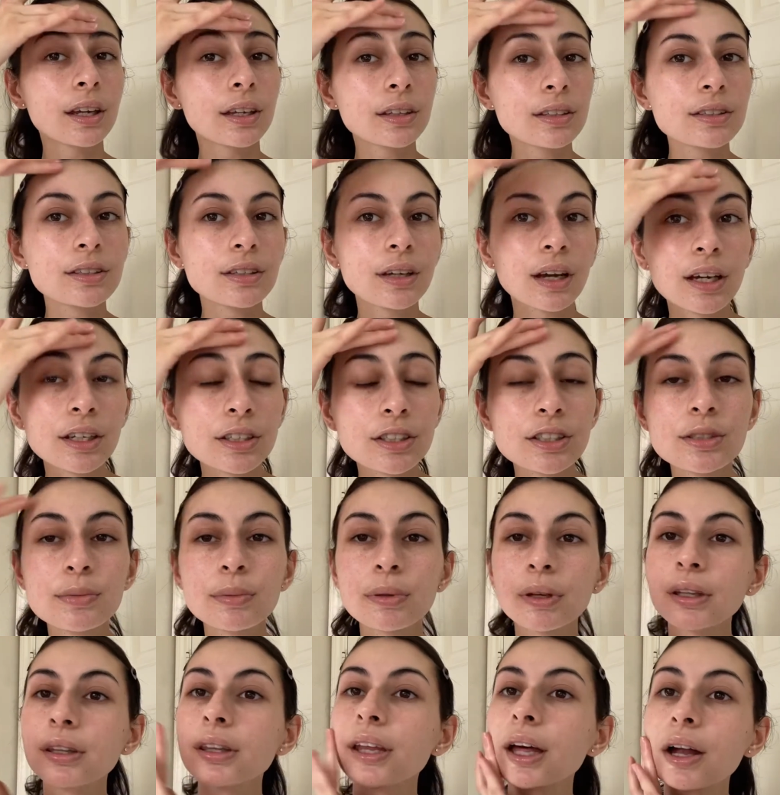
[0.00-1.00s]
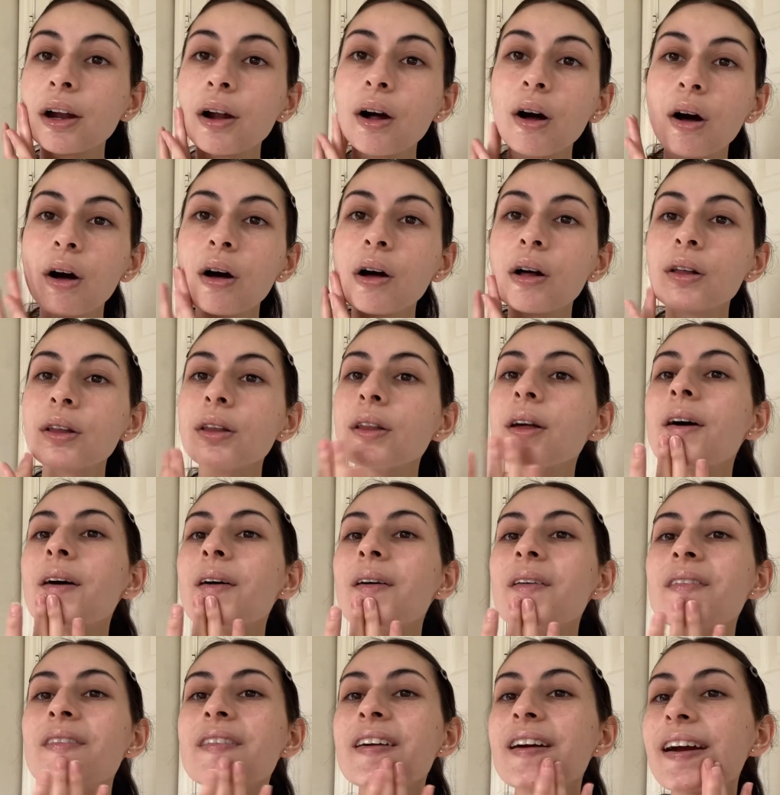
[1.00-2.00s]
And so I just put that all
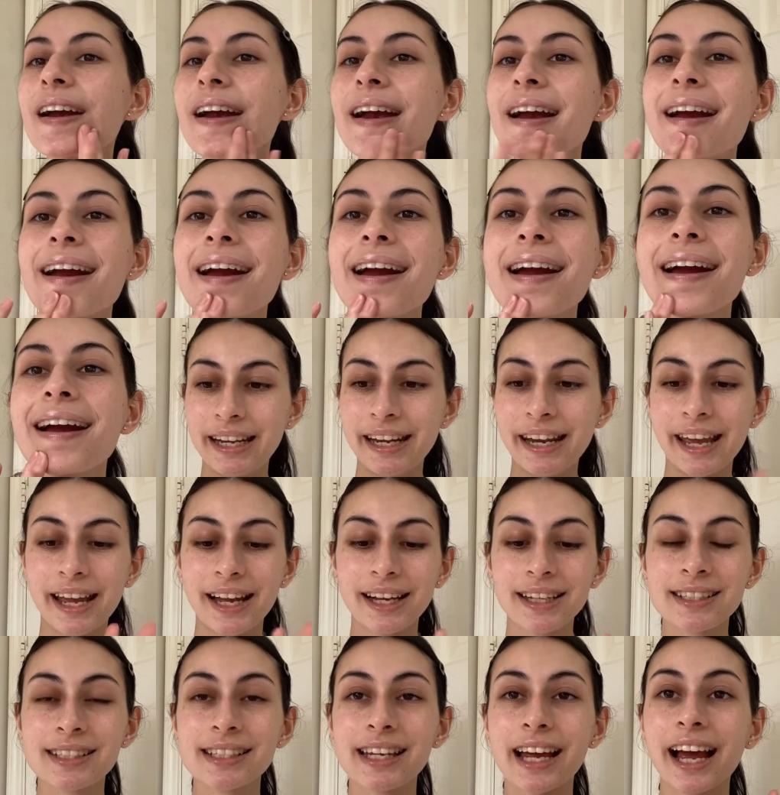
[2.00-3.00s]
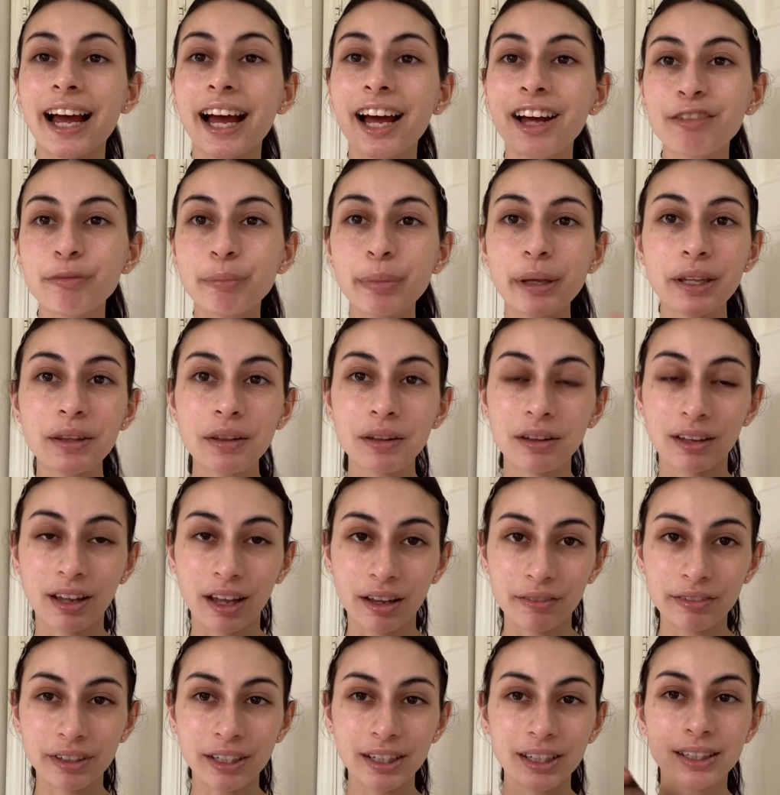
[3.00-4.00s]
over. Next, I have been
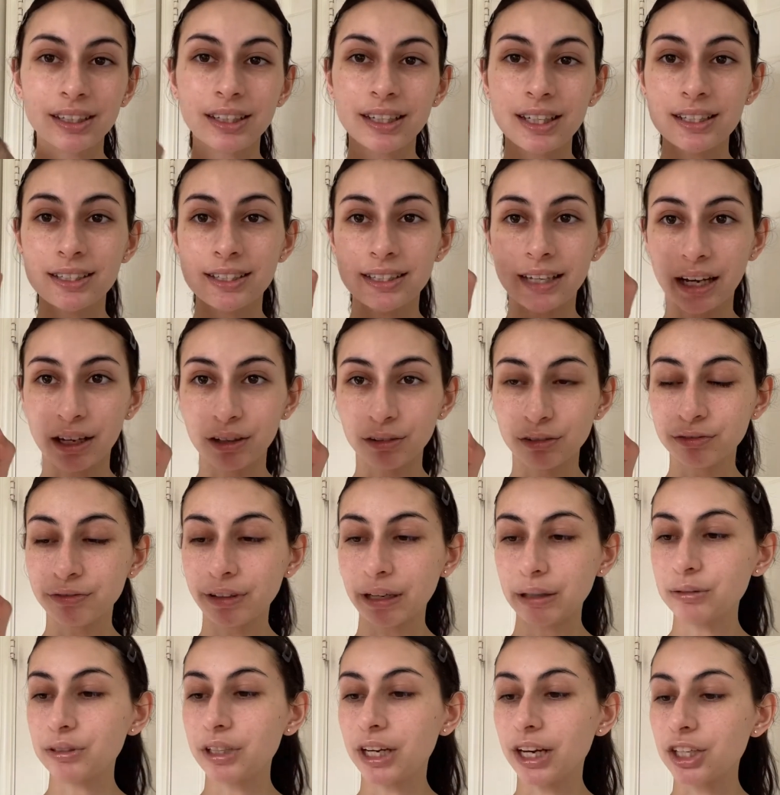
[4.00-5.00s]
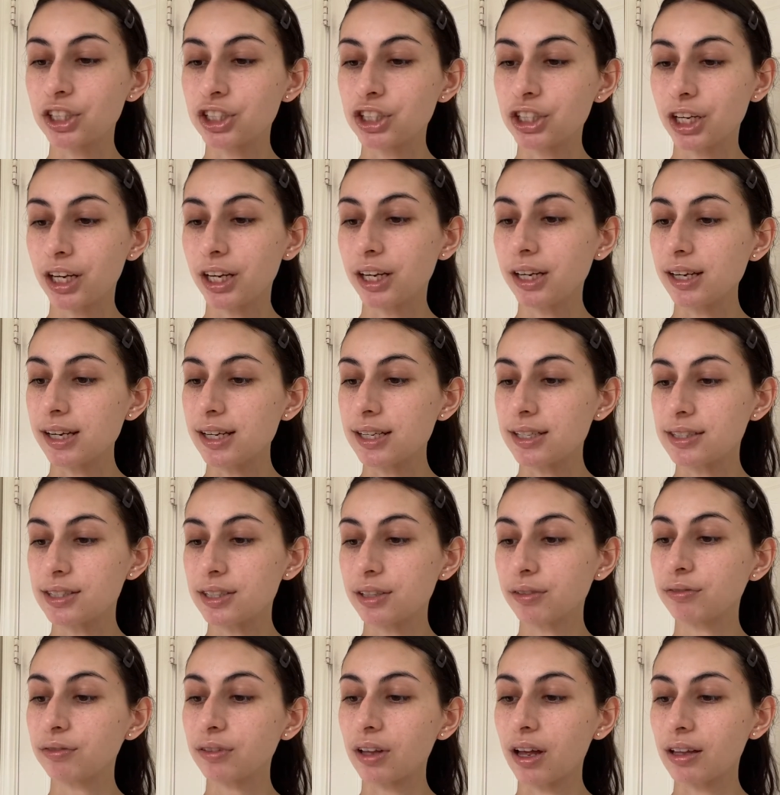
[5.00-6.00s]
loving this e.l.f. foundation. It's
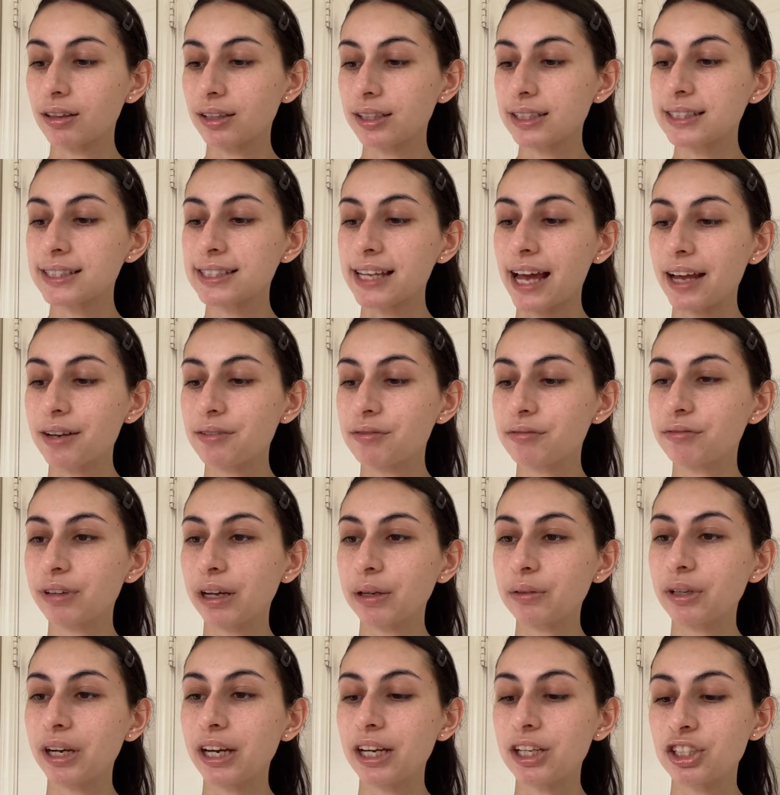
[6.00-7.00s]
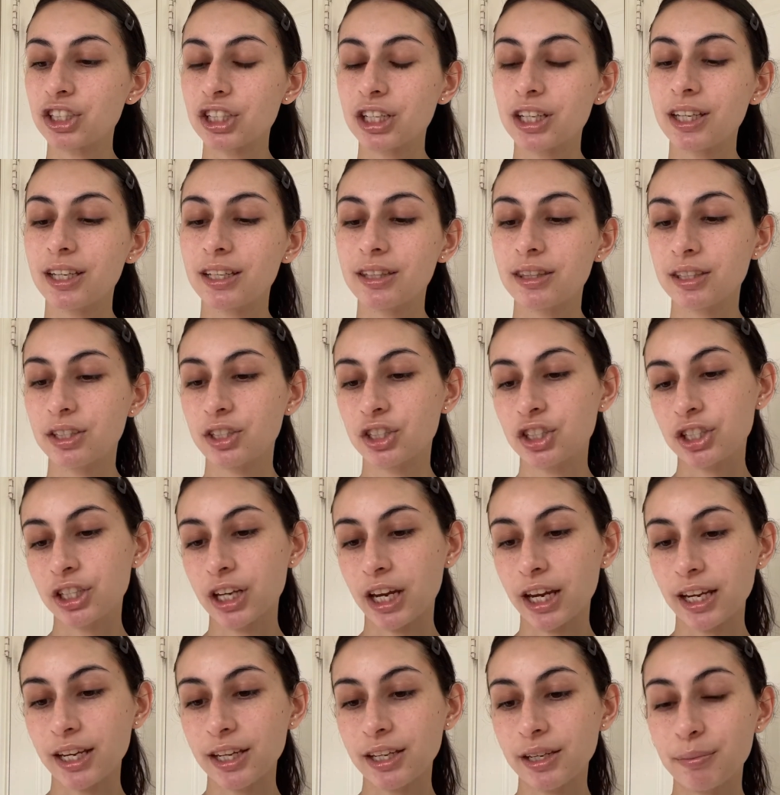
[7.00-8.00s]
the Flawless Satin Foundation in the
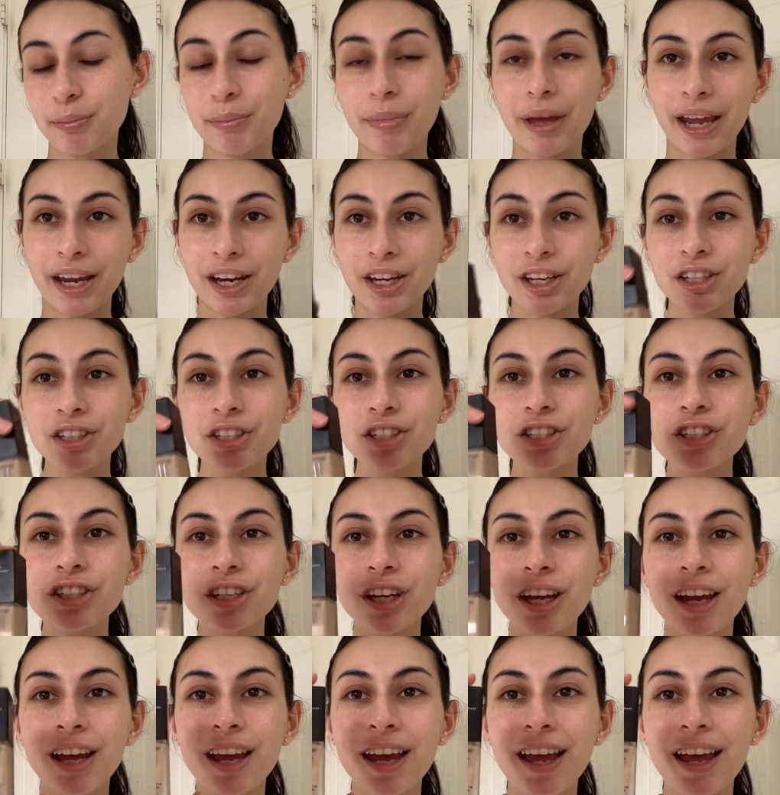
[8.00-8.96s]
shade Beige.